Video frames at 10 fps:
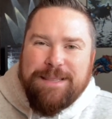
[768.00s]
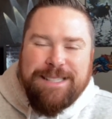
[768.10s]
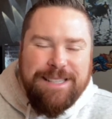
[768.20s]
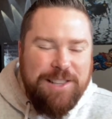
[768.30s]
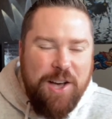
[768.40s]

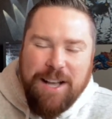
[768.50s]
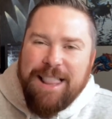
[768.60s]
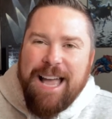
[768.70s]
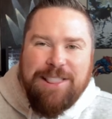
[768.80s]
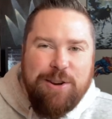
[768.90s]
look
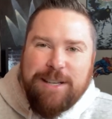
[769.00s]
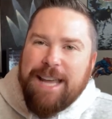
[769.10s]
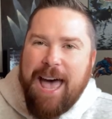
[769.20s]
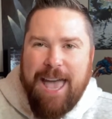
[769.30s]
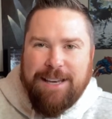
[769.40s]
like they're
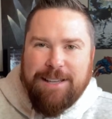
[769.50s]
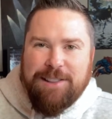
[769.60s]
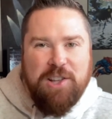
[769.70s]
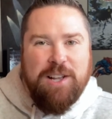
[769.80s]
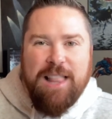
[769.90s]
tight,
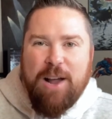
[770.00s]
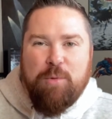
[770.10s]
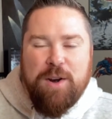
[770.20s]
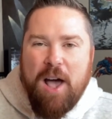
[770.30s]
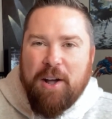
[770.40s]
look like
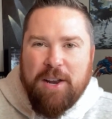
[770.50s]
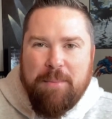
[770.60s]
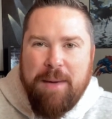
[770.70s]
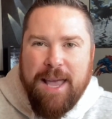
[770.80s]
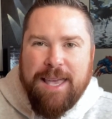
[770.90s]
we're not going to
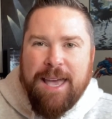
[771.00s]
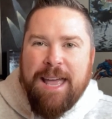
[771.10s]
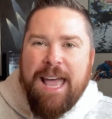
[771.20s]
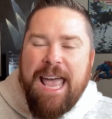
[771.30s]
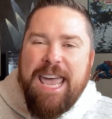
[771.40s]
make it,
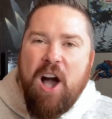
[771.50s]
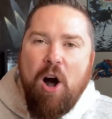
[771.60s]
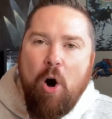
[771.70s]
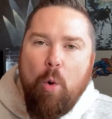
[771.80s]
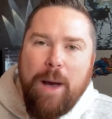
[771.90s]
he
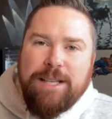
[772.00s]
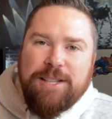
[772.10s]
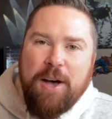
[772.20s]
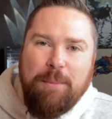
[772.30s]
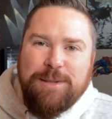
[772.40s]
always
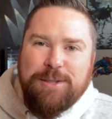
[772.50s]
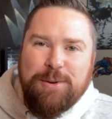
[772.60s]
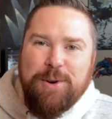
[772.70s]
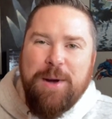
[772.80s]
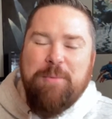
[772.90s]
comes through.